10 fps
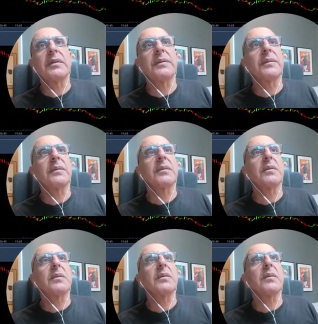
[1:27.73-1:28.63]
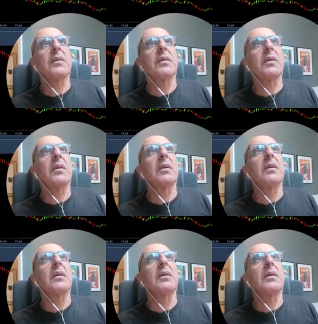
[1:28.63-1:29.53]

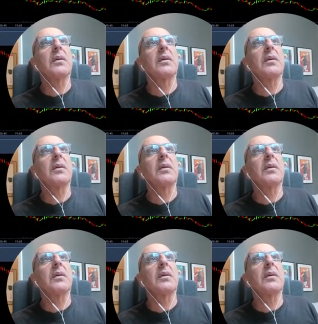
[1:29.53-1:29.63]
Nobody speaks.